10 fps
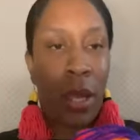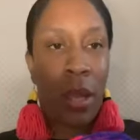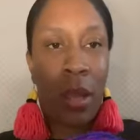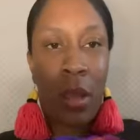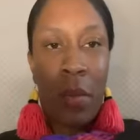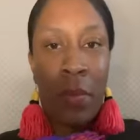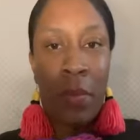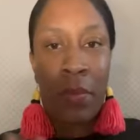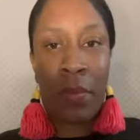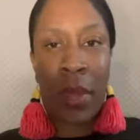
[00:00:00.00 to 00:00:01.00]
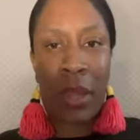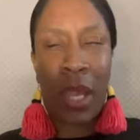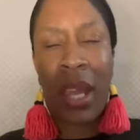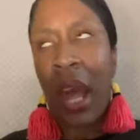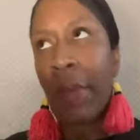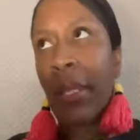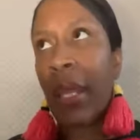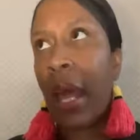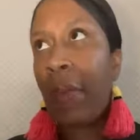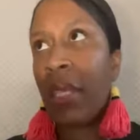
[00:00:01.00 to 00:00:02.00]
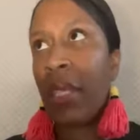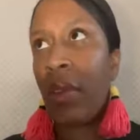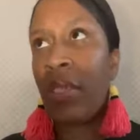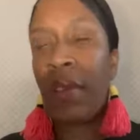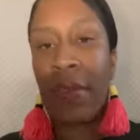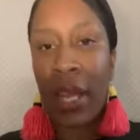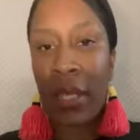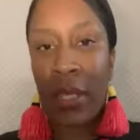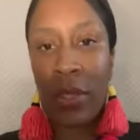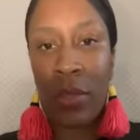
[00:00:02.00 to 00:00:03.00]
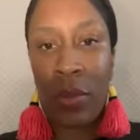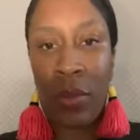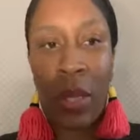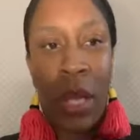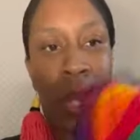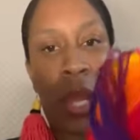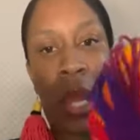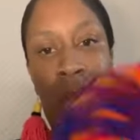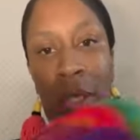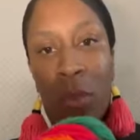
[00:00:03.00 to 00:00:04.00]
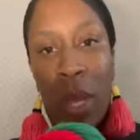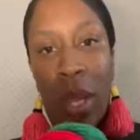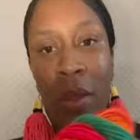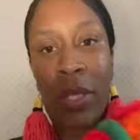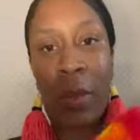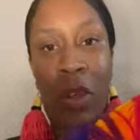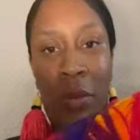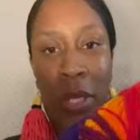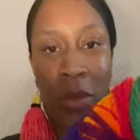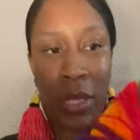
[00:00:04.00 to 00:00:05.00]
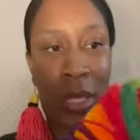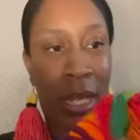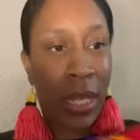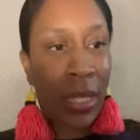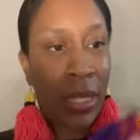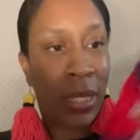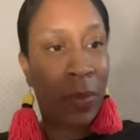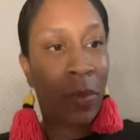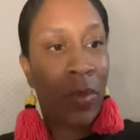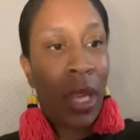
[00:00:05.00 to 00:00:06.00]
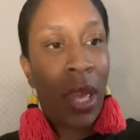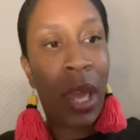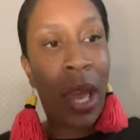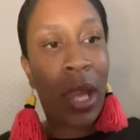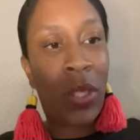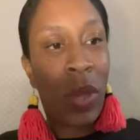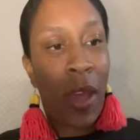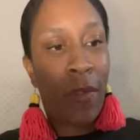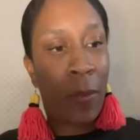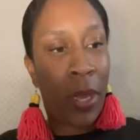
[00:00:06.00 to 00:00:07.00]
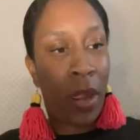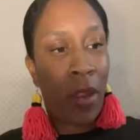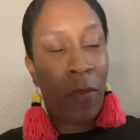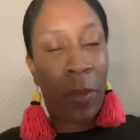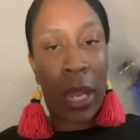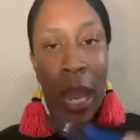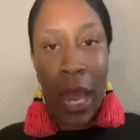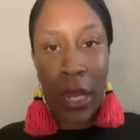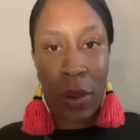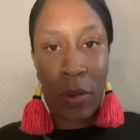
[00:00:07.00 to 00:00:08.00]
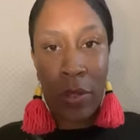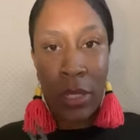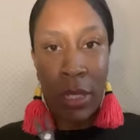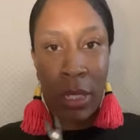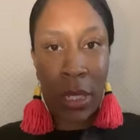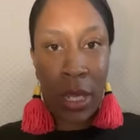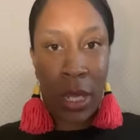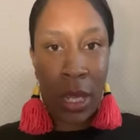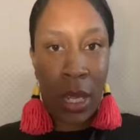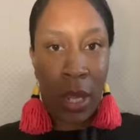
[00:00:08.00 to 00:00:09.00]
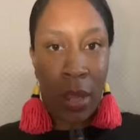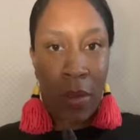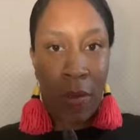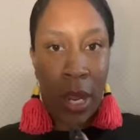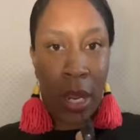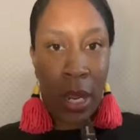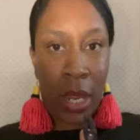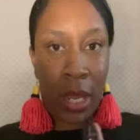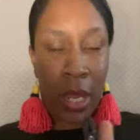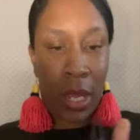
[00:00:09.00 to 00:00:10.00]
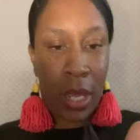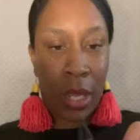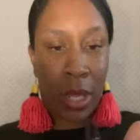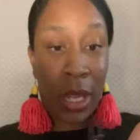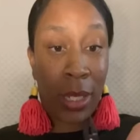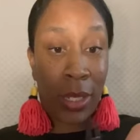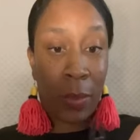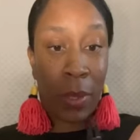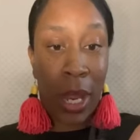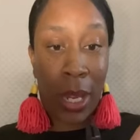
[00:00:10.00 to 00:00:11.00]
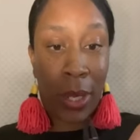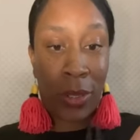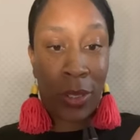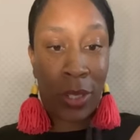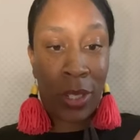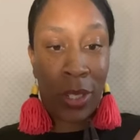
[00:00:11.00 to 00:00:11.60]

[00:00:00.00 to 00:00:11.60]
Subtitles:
I think Hobby Lobby sells stuff like this too as well. So I'm going to be using this. I do have a pair of pliers. All right, I think these are pliers.